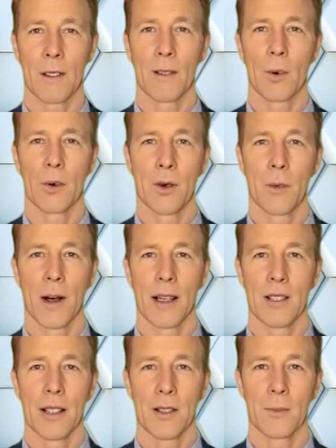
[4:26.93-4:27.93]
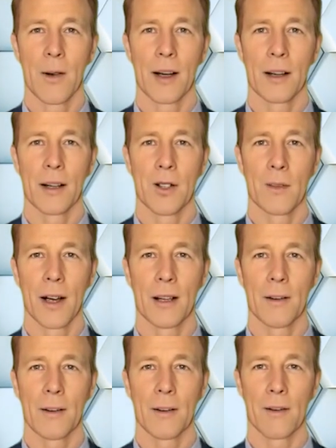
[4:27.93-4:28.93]
Would you please explain it to me?
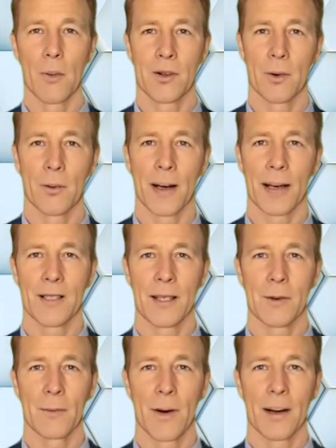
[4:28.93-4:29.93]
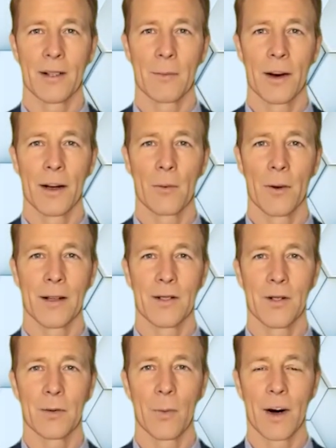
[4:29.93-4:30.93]
Would you please explain to me the
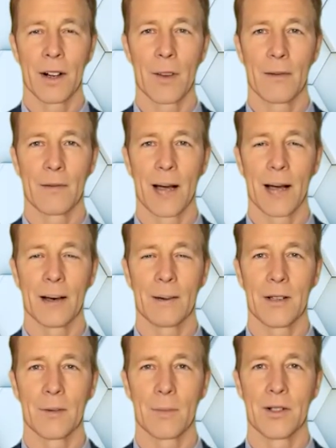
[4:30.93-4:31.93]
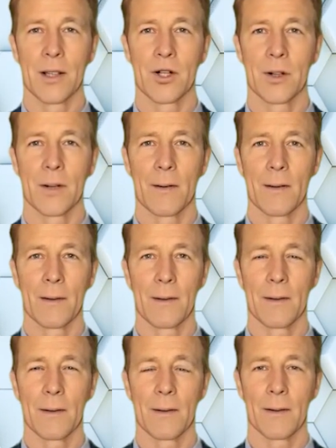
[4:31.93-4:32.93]
reasons why you have taken this position?
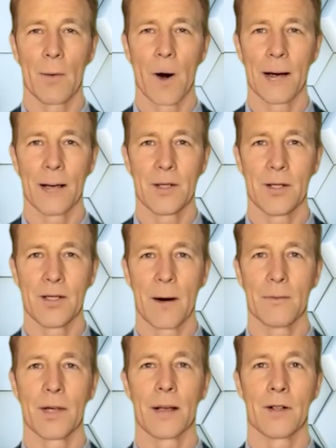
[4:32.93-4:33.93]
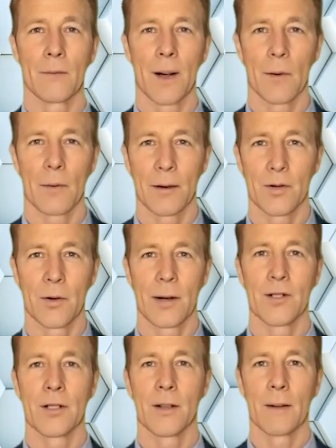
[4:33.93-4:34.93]
Why is the subject of no
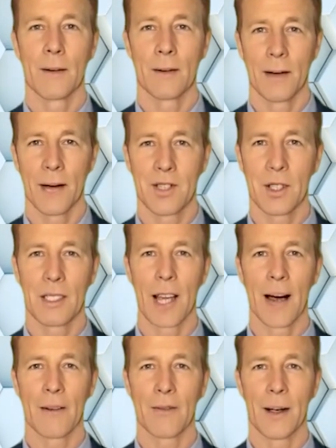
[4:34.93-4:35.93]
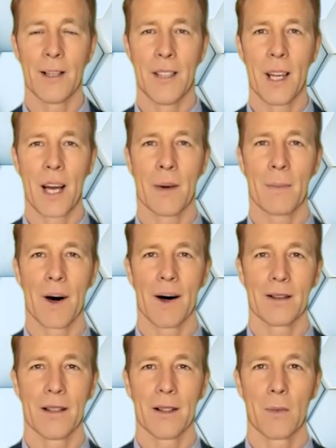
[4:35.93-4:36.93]
interest?" Listen carefully to the other
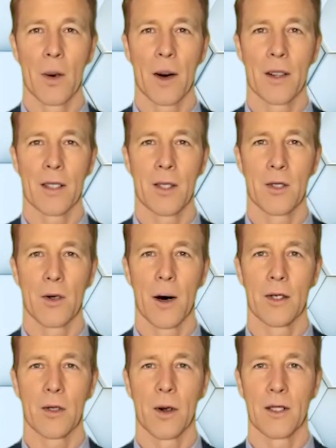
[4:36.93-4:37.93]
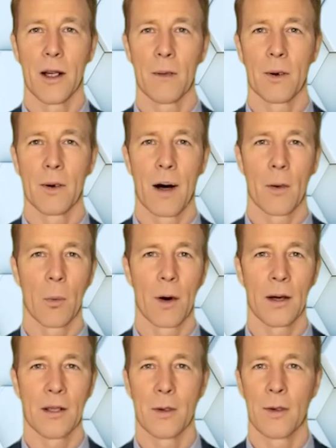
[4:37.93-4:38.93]
party's words and try to interpret their
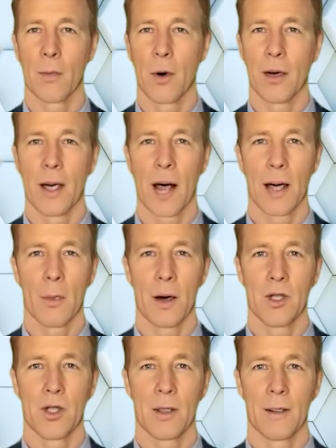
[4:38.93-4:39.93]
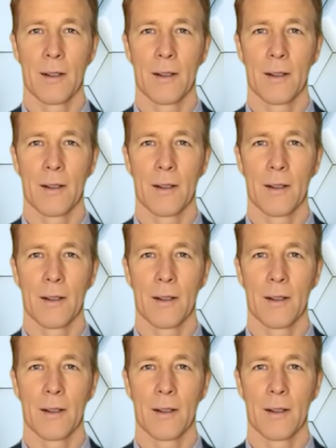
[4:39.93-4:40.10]
words and body language.